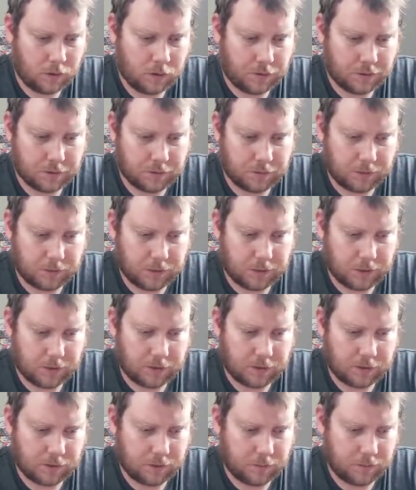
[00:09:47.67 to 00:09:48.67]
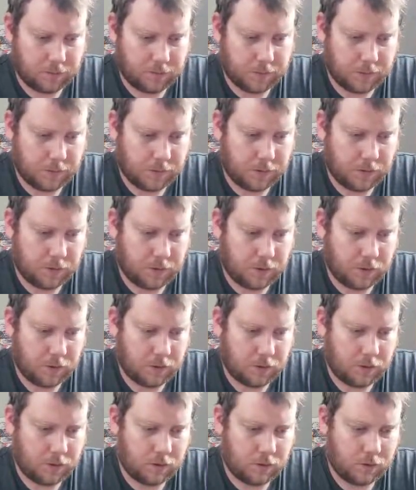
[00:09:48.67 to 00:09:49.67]
then we got some
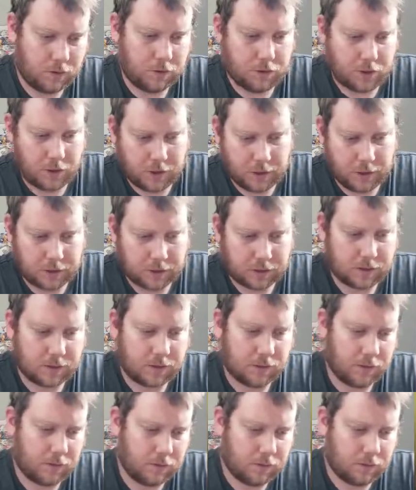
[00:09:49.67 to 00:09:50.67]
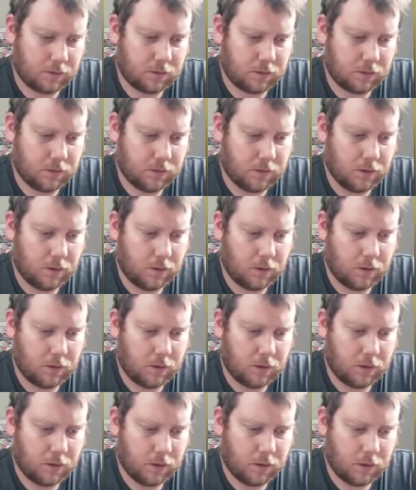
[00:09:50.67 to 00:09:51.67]
GX,
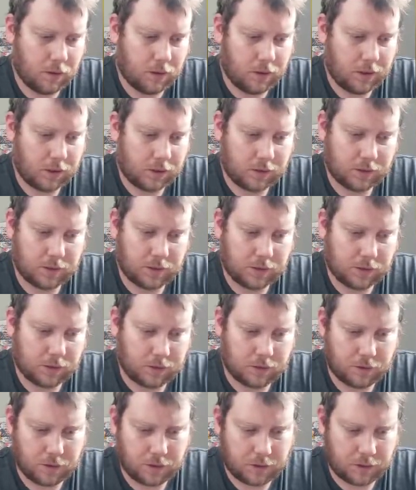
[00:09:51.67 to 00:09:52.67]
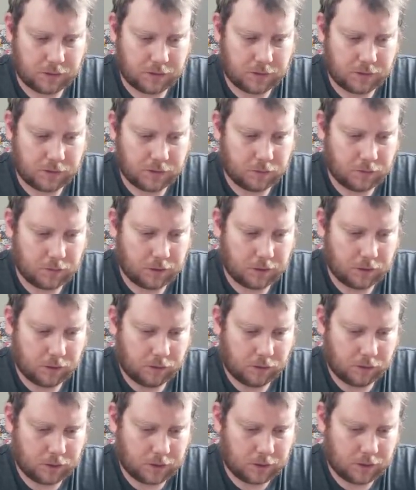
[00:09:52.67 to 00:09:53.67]
EX. Got the Shining Celebi,
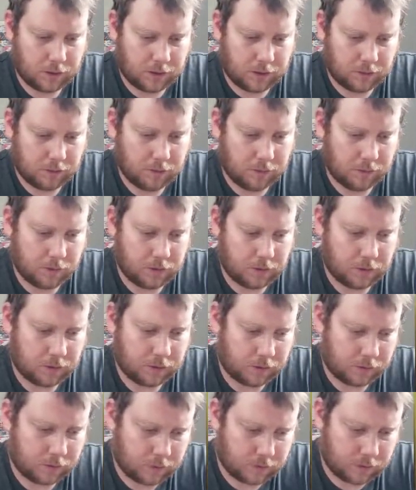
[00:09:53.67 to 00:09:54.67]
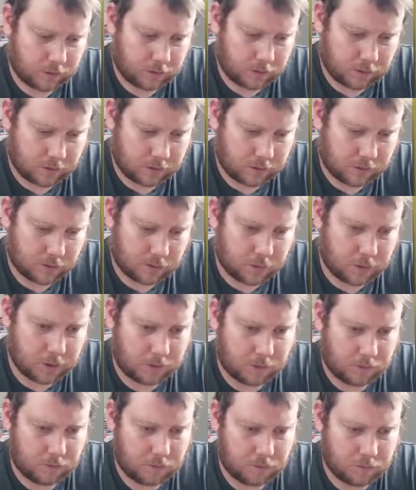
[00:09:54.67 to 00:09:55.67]
and that one, it's a little
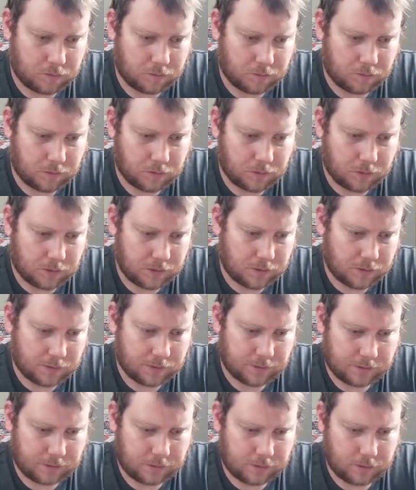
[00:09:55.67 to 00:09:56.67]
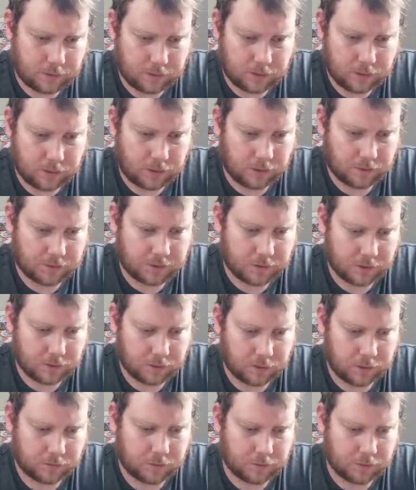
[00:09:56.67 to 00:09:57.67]
bit off center,
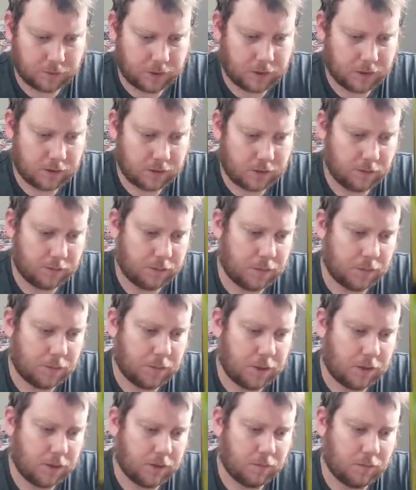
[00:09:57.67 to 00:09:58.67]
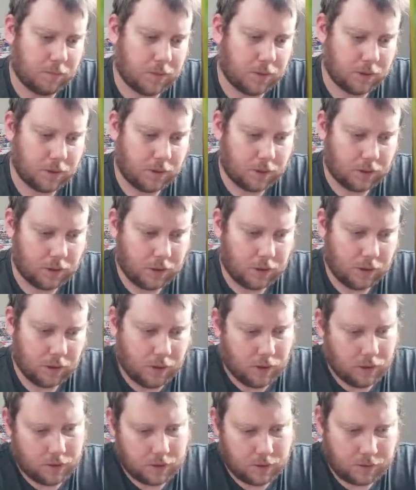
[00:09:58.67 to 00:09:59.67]
left to right, top to bottom, but
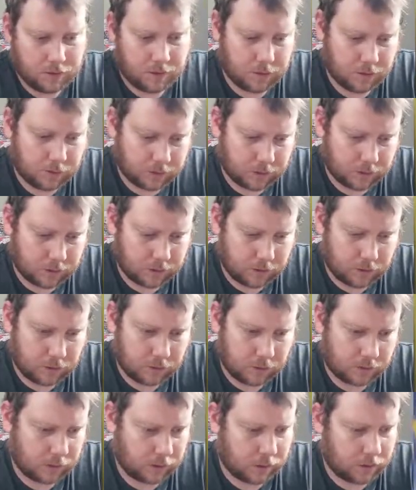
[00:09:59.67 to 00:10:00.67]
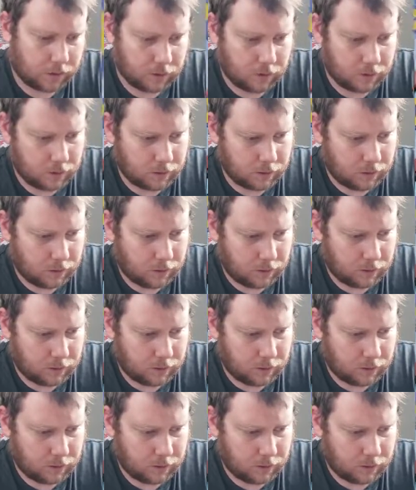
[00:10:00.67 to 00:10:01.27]
Still a good looking card.